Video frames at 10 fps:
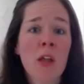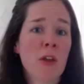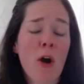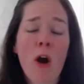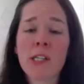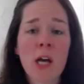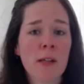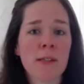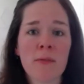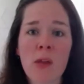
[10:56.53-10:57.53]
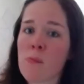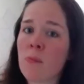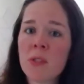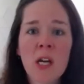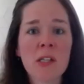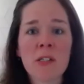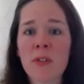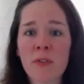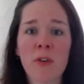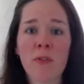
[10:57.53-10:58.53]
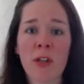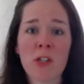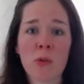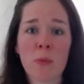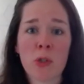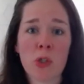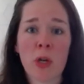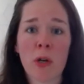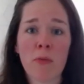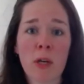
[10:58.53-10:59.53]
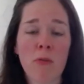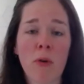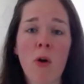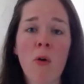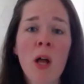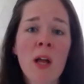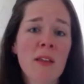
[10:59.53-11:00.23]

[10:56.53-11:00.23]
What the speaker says: There are tons of them, tons of different vegetables you can regrow.